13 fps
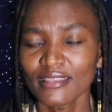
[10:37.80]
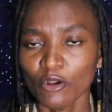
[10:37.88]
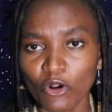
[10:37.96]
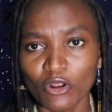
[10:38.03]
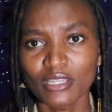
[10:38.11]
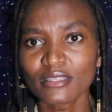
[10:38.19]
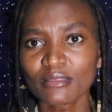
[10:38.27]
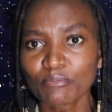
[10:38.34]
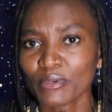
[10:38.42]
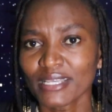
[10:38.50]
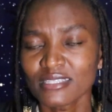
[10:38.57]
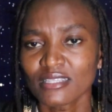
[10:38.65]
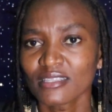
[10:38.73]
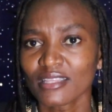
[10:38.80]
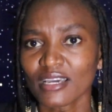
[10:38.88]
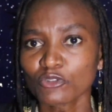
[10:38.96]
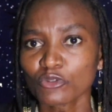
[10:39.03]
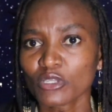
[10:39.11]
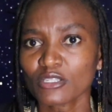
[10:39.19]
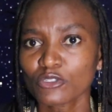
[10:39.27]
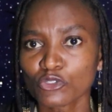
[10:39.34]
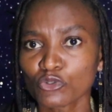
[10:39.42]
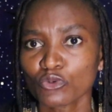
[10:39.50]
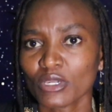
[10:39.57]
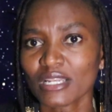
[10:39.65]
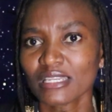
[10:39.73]
The only best thing that you can
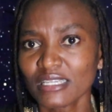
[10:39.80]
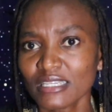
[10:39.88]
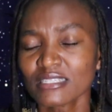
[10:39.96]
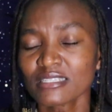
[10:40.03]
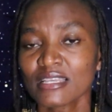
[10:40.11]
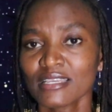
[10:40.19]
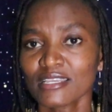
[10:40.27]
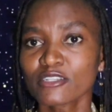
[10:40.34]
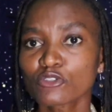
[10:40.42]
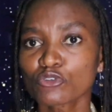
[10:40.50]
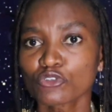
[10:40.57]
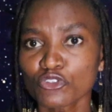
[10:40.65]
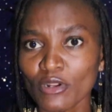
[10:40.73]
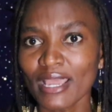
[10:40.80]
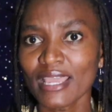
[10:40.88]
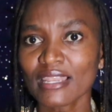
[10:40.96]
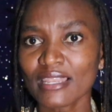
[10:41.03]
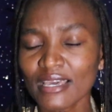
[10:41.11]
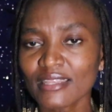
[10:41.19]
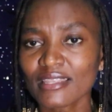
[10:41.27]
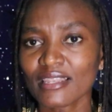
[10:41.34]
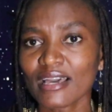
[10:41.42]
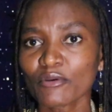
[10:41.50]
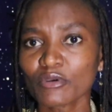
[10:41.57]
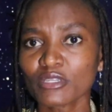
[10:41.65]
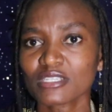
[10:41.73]
do at least is to try and learn the
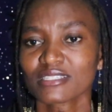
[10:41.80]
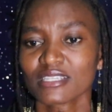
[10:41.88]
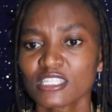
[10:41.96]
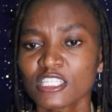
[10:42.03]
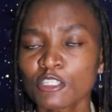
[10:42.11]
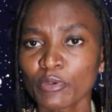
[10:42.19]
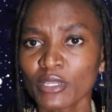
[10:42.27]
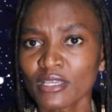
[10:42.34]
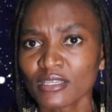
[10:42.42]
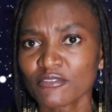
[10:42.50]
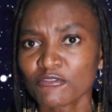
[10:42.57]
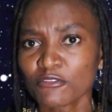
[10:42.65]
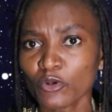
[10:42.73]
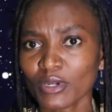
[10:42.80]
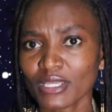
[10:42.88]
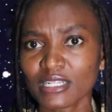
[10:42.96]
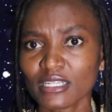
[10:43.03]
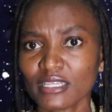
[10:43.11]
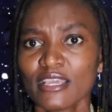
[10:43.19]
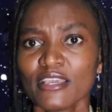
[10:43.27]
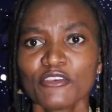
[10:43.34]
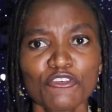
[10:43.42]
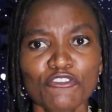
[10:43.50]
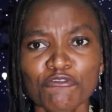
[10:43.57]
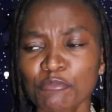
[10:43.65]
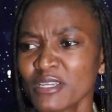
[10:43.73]
languages and speak it fluently.
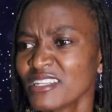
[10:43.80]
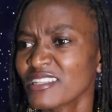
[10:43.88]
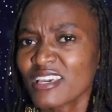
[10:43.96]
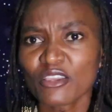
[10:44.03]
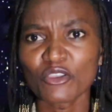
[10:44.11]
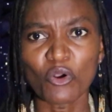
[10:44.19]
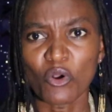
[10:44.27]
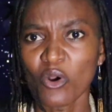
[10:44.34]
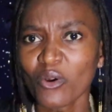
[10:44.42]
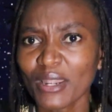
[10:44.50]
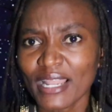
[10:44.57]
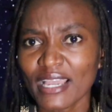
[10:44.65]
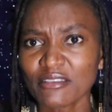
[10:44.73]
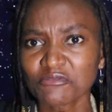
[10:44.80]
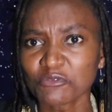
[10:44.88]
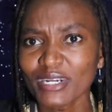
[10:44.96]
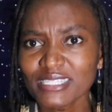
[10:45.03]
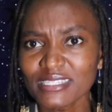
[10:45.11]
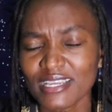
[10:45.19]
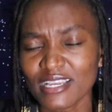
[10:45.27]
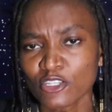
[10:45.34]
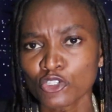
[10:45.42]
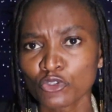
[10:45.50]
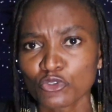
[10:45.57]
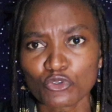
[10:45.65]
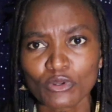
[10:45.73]
You've been there your whole life. What's the
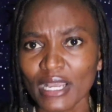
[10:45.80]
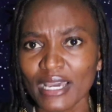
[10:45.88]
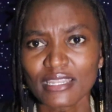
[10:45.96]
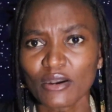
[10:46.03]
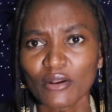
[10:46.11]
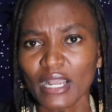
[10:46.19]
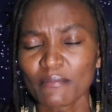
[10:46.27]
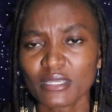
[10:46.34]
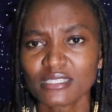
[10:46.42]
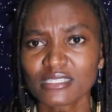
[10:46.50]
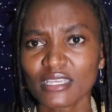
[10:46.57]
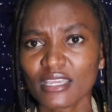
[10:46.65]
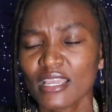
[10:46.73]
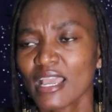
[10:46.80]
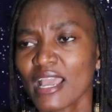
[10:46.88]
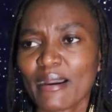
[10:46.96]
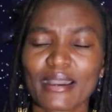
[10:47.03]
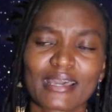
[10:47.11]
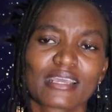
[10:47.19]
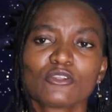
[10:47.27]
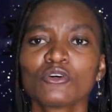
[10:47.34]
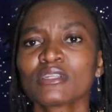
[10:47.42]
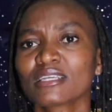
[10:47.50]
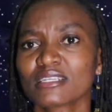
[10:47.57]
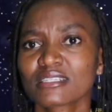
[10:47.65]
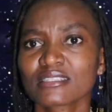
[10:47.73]
excuse? You can't now come and say, I
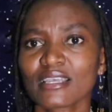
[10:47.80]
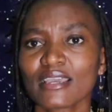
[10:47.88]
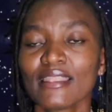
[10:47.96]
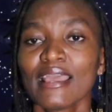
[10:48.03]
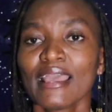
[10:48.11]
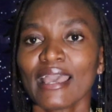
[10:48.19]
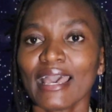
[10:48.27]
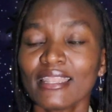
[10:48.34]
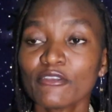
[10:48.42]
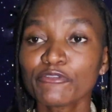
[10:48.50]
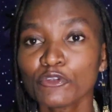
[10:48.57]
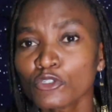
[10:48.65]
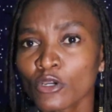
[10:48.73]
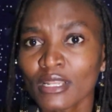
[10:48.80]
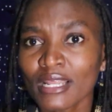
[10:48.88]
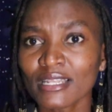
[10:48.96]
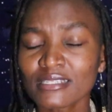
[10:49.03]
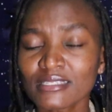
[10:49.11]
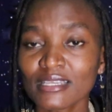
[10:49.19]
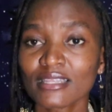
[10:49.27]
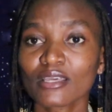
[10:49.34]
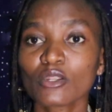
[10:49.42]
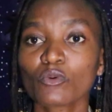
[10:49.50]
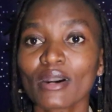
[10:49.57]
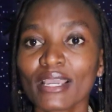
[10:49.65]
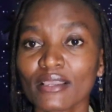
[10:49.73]
don't understand. And if you don't understand,
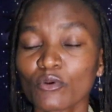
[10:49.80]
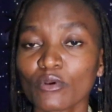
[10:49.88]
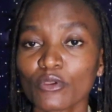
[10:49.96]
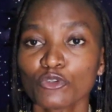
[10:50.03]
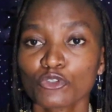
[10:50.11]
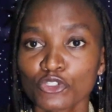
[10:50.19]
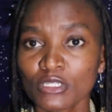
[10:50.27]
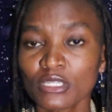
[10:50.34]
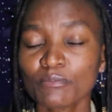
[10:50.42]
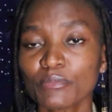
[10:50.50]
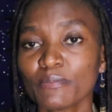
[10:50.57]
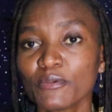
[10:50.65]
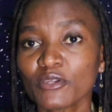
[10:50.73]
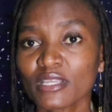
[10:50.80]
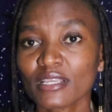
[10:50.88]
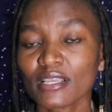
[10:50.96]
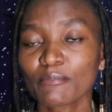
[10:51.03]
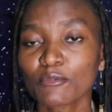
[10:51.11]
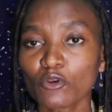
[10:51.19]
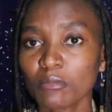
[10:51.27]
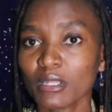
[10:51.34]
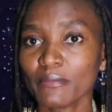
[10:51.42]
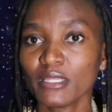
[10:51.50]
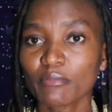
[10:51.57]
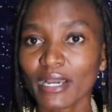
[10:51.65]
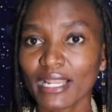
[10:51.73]
then why you shouldn't be bringing a
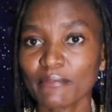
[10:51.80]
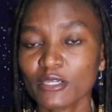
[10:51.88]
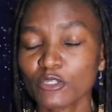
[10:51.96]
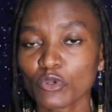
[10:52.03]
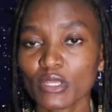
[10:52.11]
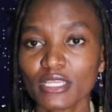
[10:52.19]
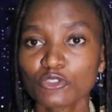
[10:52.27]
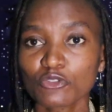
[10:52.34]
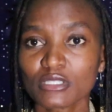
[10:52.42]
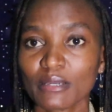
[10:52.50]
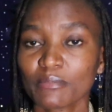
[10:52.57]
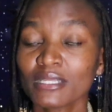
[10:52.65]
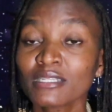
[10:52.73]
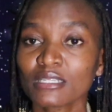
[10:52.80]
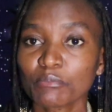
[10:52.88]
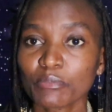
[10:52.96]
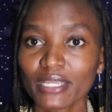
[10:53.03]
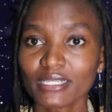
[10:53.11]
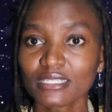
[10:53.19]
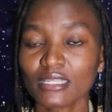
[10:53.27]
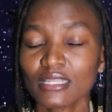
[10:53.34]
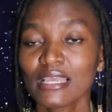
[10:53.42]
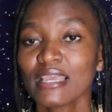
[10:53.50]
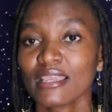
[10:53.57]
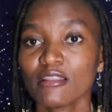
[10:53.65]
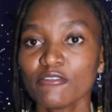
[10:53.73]
problem in parliament where issues are being debated
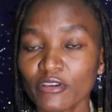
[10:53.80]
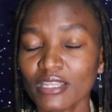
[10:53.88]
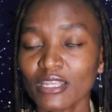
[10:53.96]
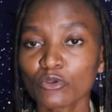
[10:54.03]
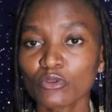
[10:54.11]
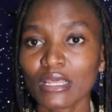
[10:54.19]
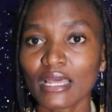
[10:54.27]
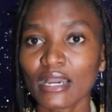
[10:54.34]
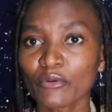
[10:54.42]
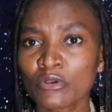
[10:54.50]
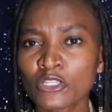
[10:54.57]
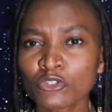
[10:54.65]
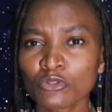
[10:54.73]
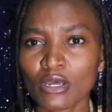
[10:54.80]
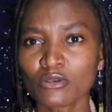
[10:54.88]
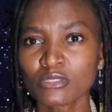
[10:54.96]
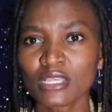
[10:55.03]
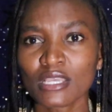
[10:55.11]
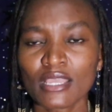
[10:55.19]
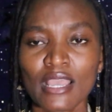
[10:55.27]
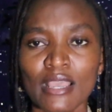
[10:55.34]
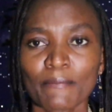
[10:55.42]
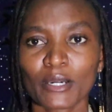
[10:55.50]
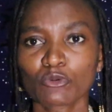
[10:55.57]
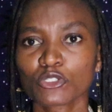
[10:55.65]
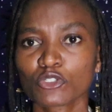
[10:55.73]
in vernacular language to now say,
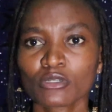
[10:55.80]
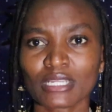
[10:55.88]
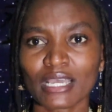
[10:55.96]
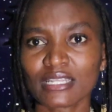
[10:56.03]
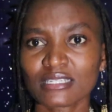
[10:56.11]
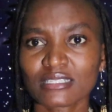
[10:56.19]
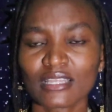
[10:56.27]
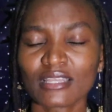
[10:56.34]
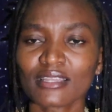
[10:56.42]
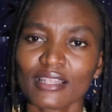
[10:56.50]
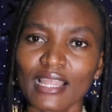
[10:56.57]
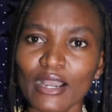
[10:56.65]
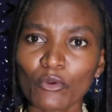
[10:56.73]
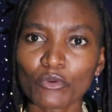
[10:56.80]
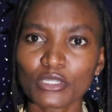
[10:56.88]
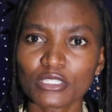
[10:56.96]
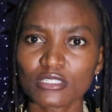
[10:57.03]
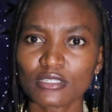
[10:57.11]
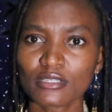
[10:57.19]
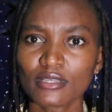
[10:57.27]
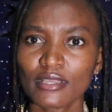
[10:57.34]
but we don't understand the language.